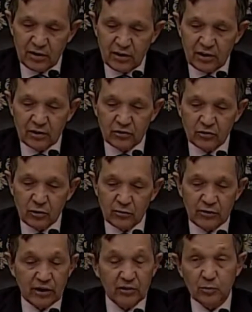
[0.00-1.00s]
He has
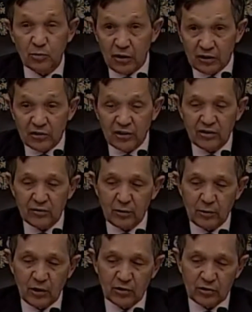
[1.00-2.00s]
served as president of the
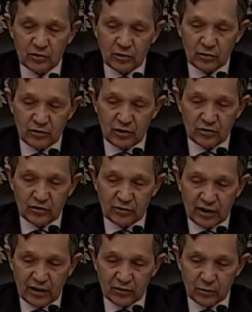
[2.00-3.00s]
American Association of
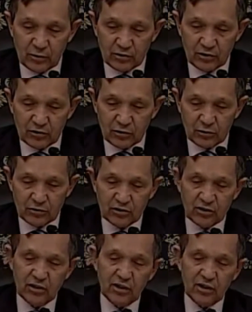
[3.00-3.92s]
Cancer Institutes